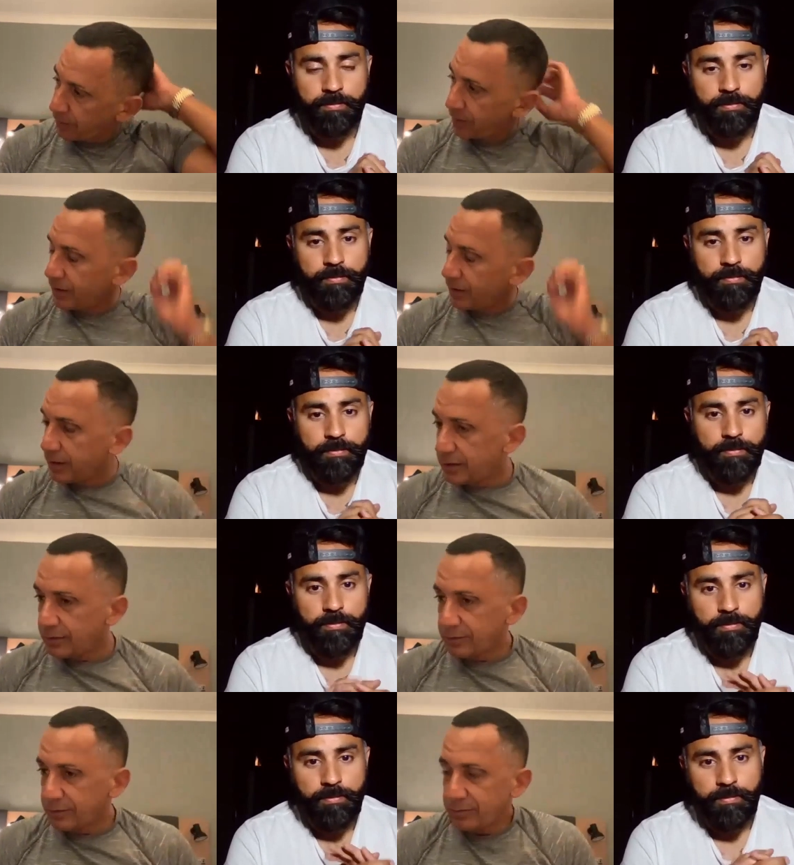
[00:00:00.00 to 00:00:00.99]

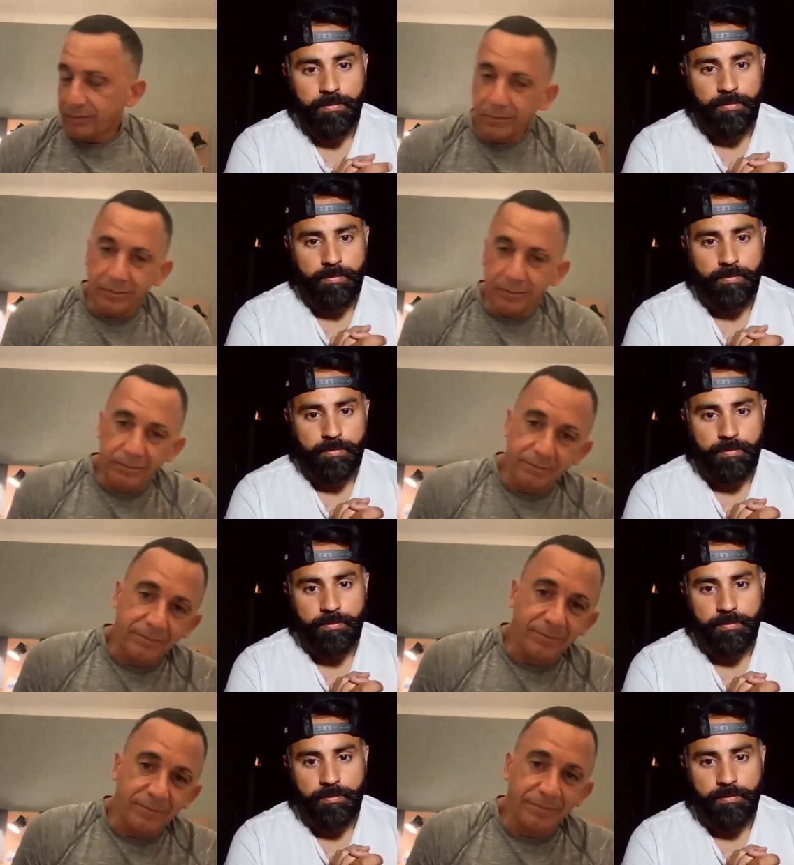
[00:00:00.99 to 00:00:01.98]

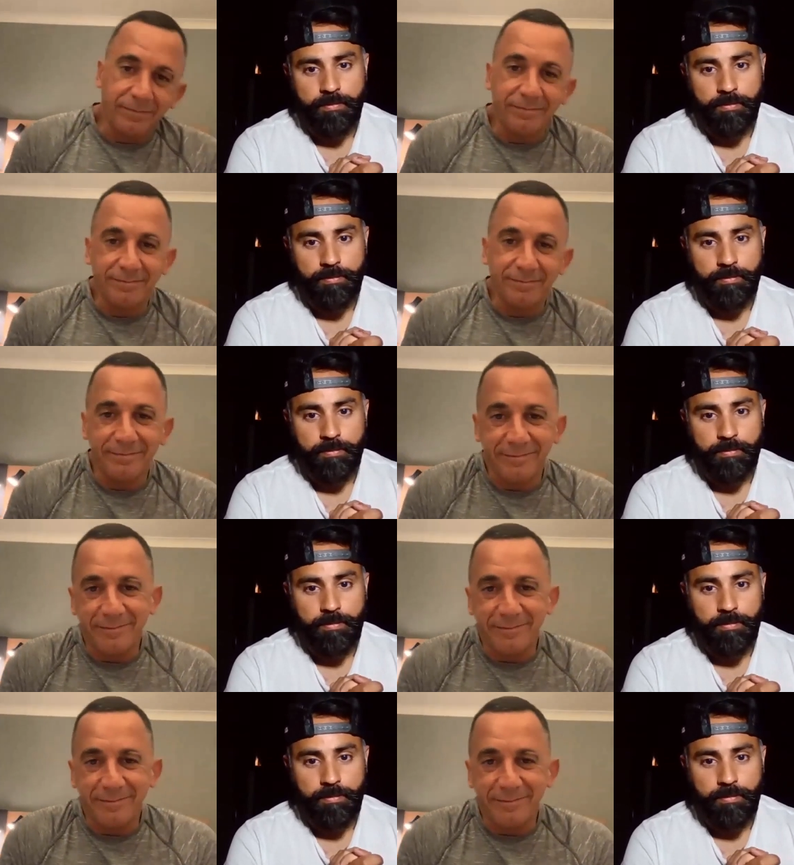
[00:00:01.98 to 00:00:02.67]
[no speech]